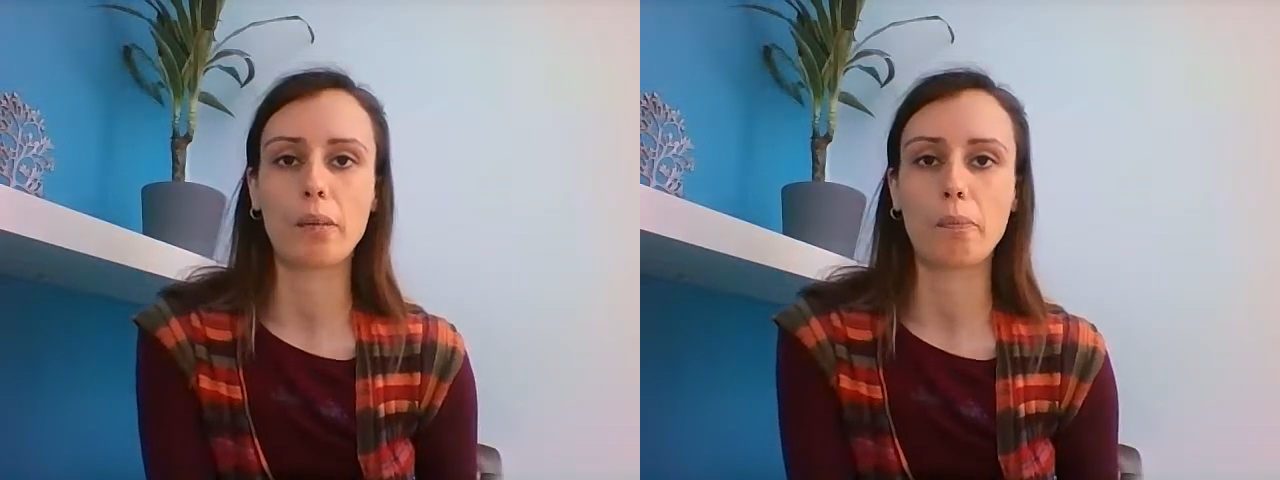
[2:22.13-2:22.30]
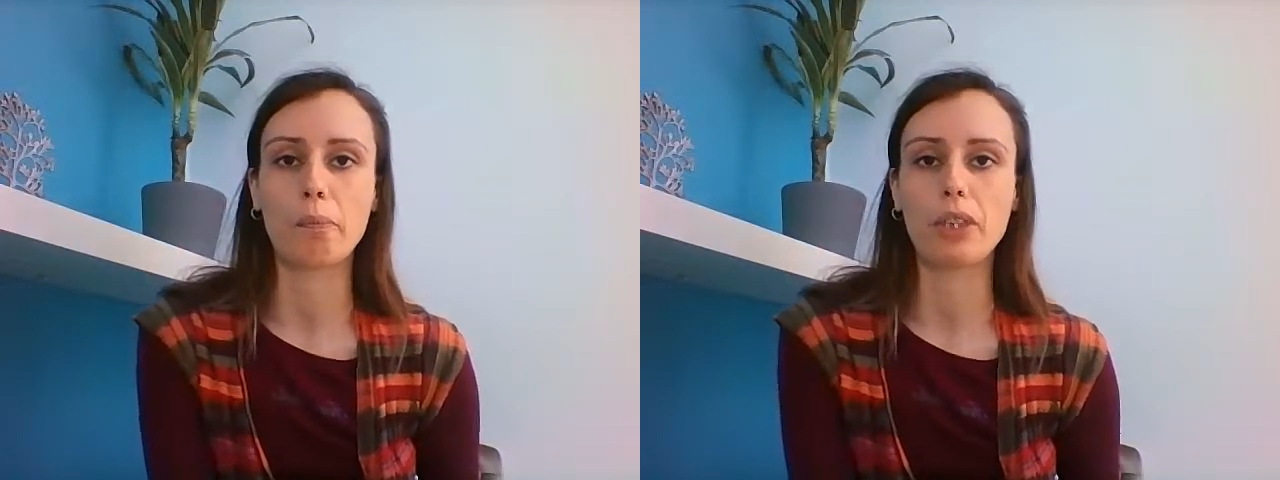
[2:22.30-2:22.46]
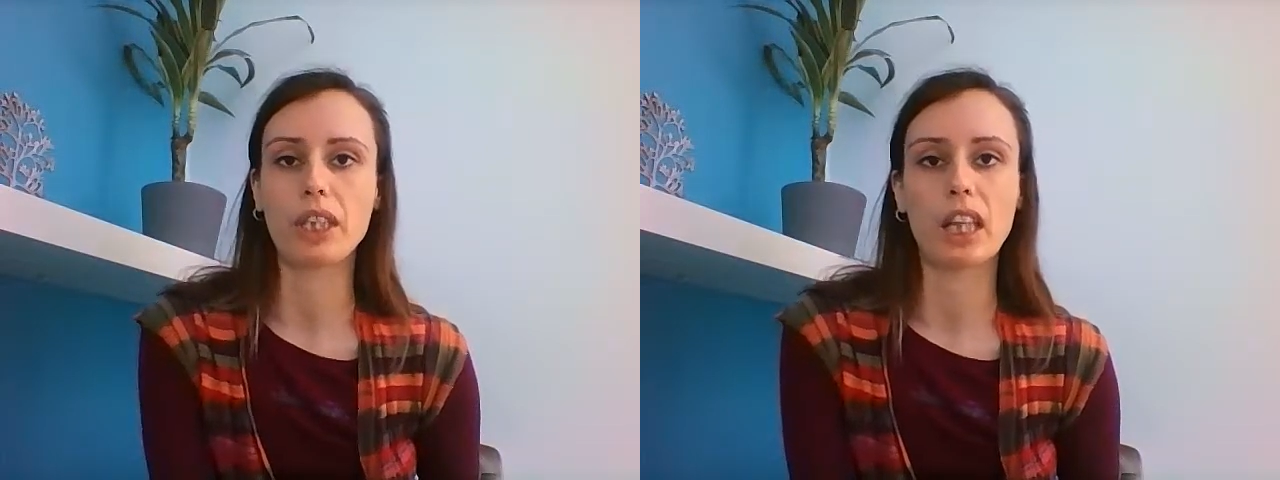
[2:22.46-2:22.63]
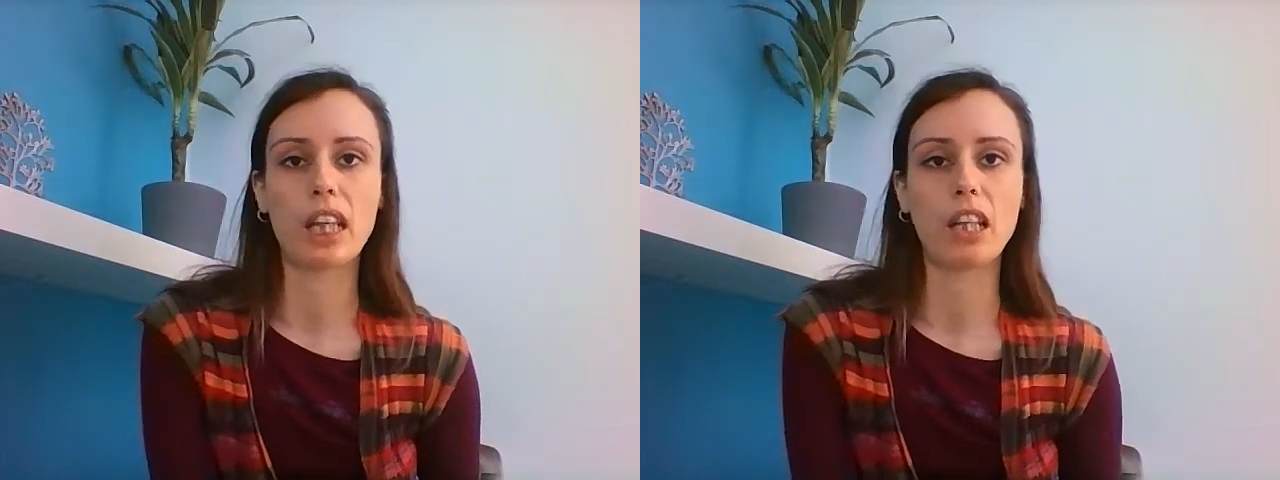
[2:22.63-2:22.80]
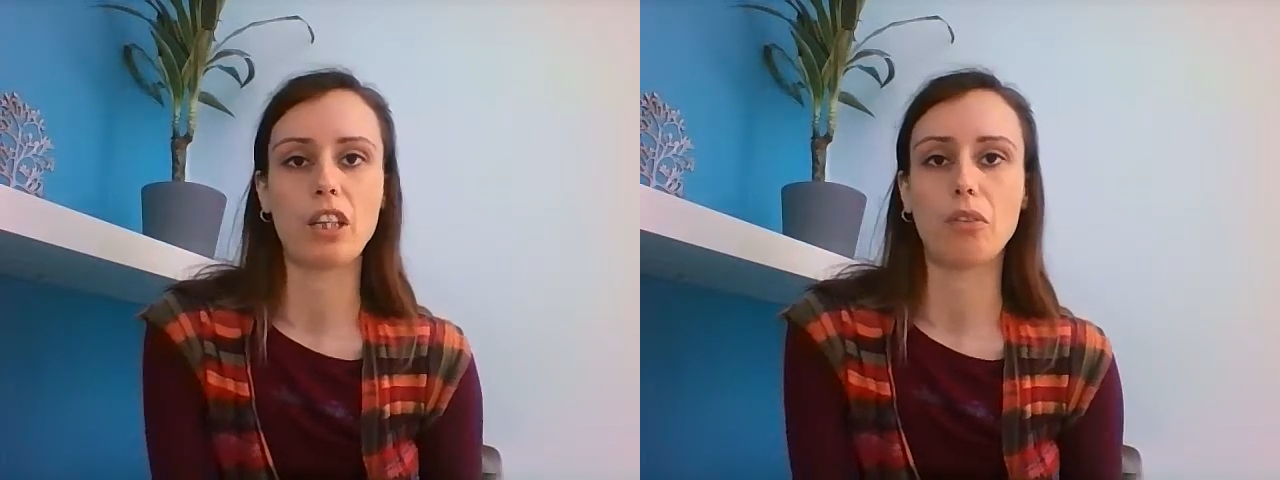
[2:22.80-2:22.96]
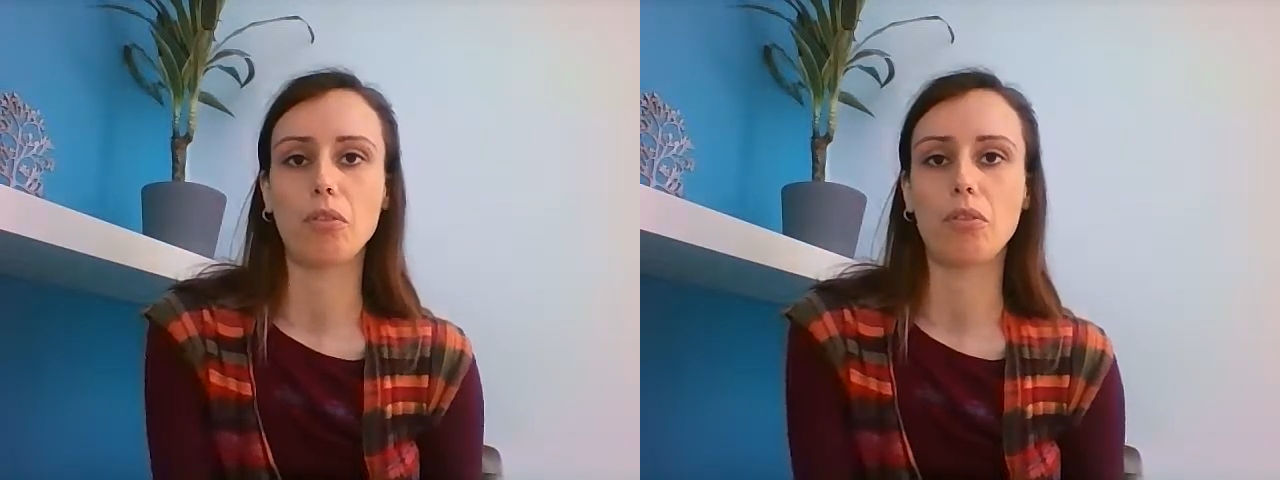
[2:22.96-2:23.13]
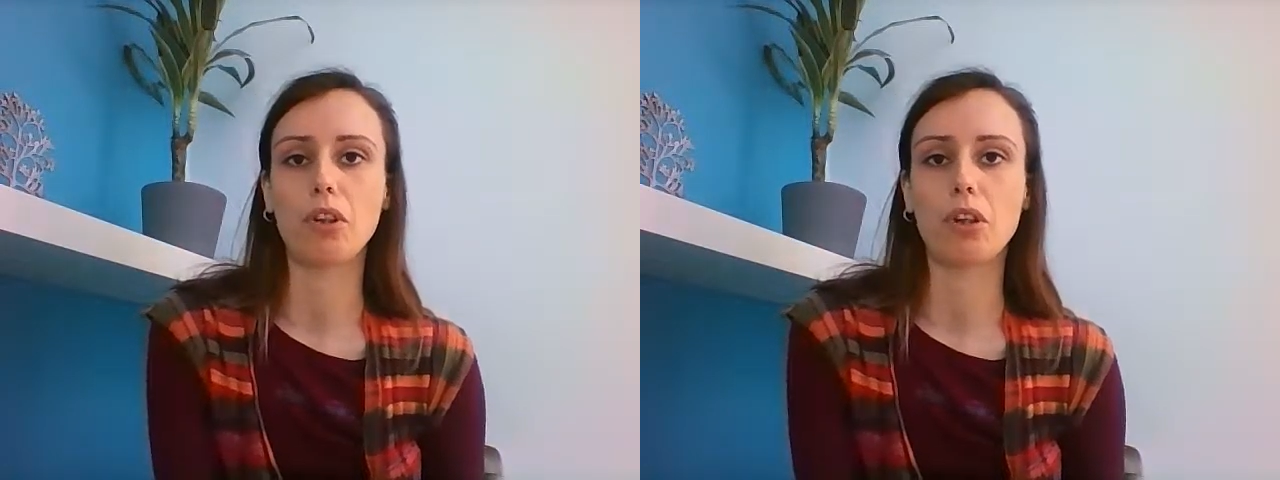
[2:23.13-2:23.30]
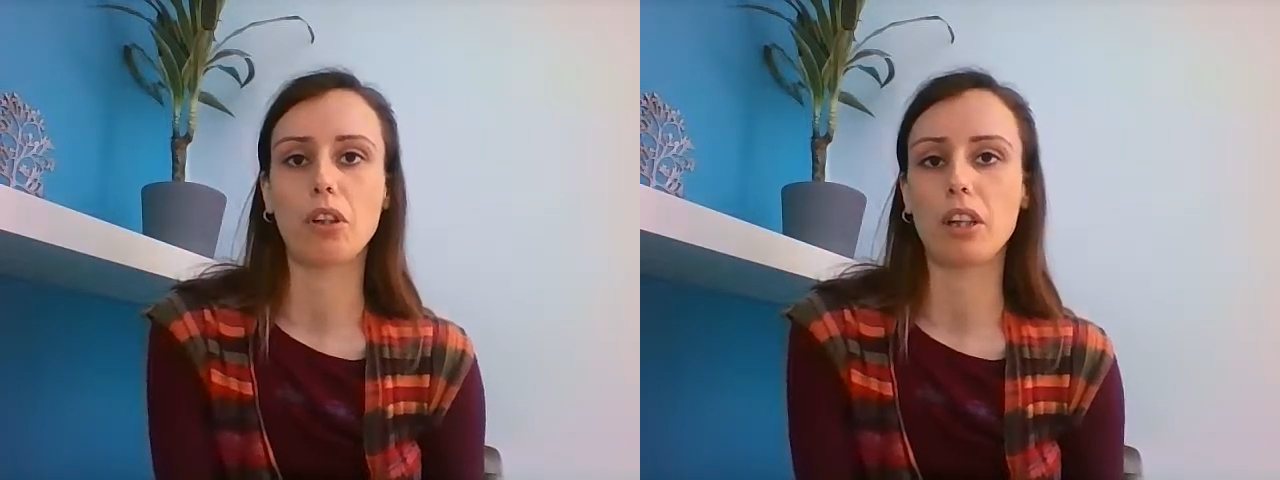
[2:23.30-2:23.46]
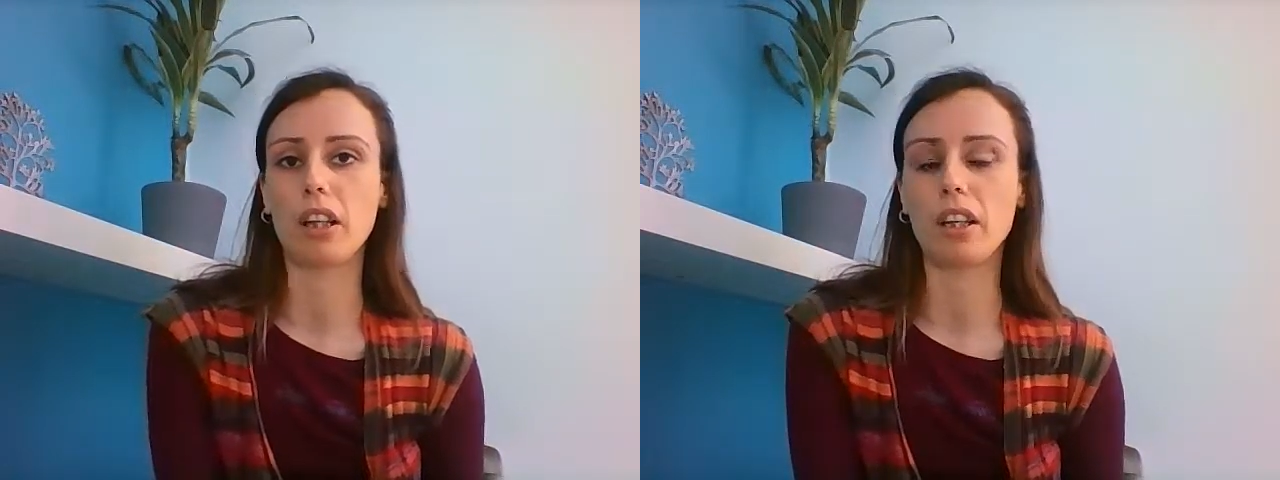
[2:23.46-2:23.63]
Say you've
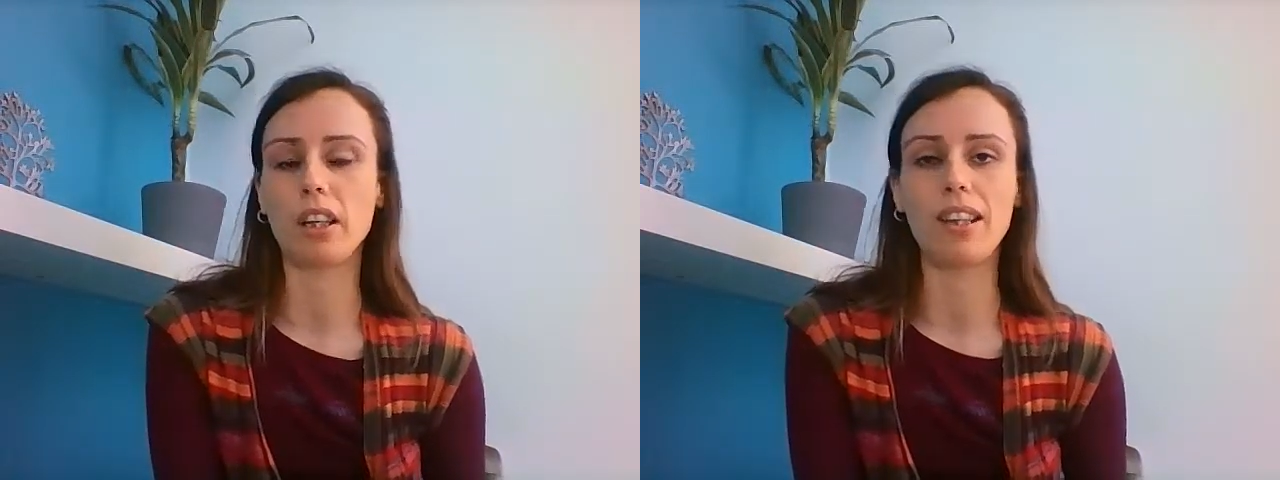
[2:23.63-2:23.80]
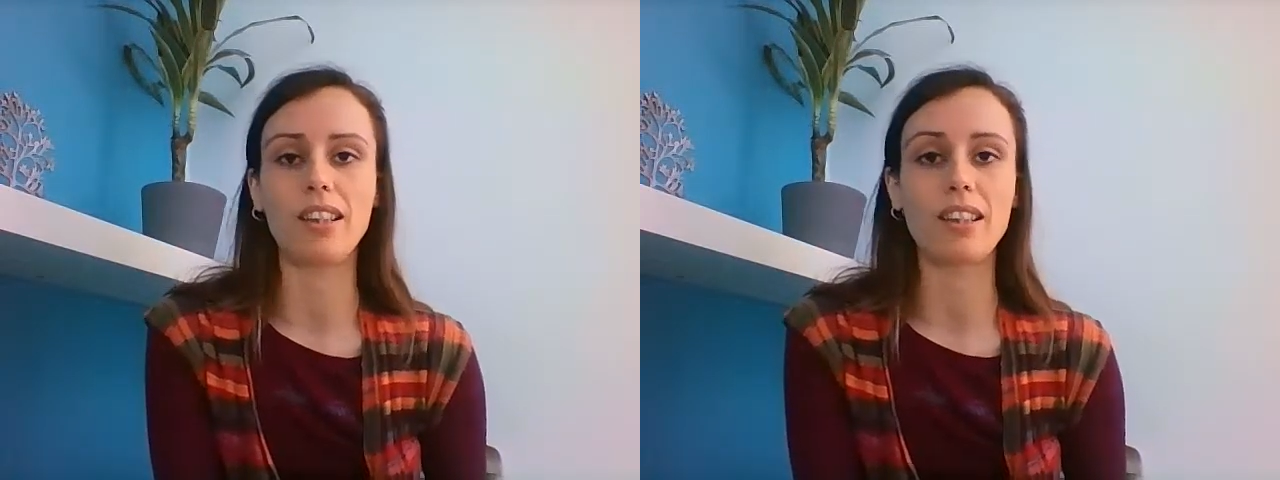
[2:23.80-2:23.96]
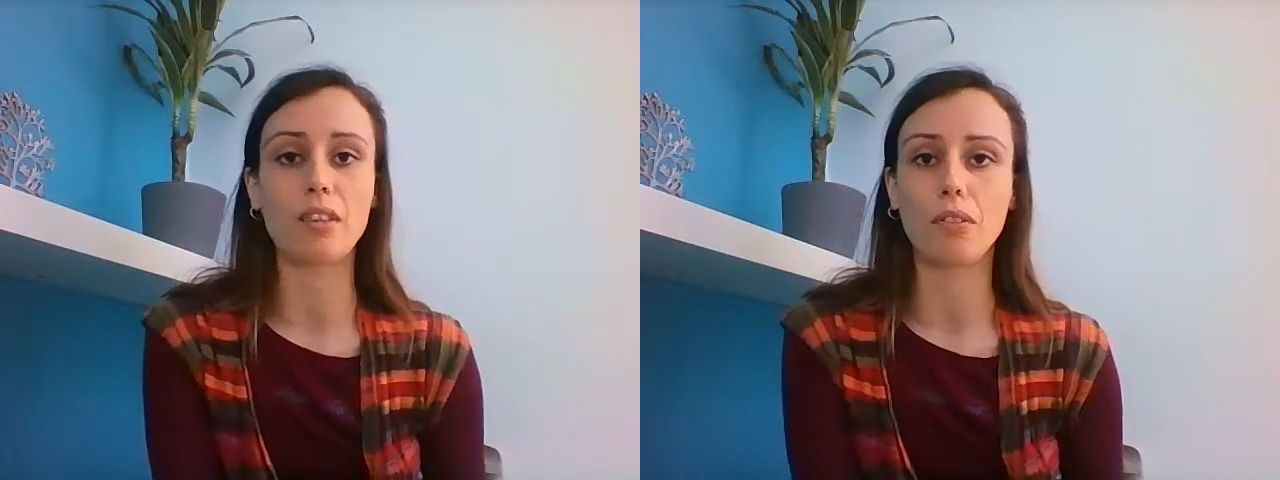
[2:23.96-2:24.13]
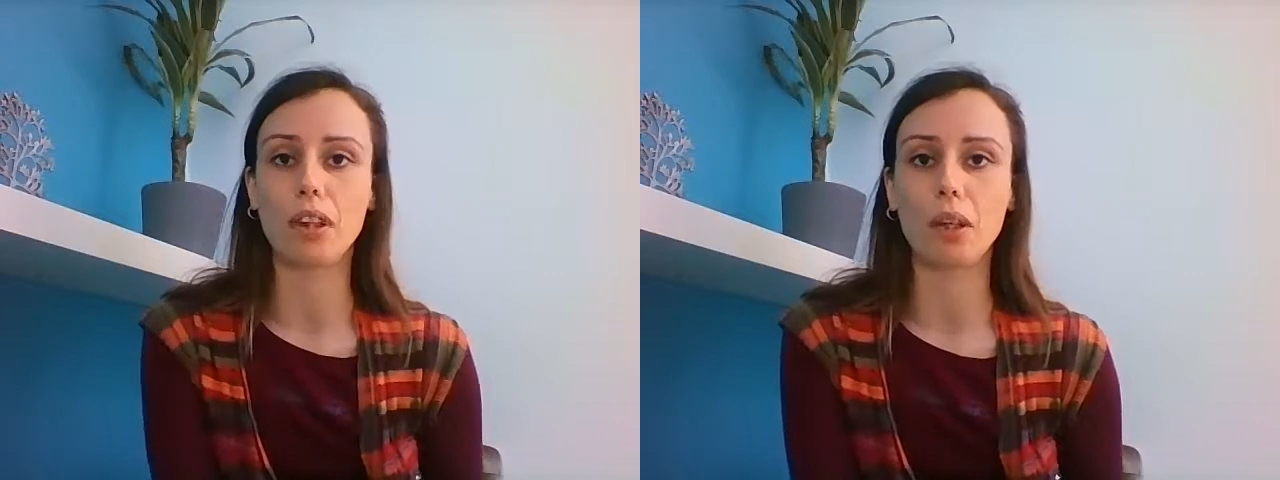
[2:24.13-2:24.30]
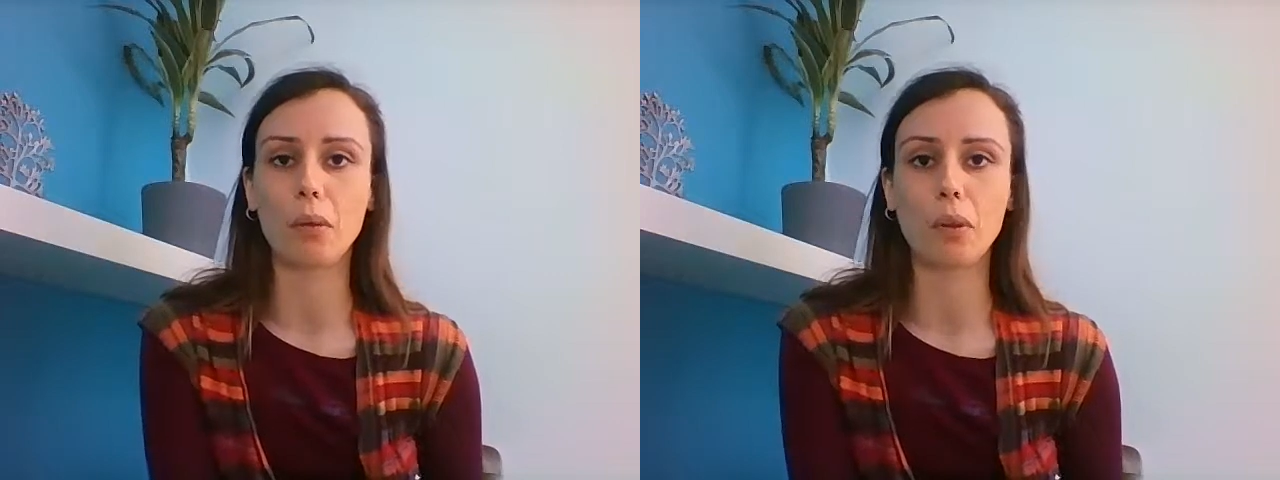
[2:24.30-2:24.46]
got an interview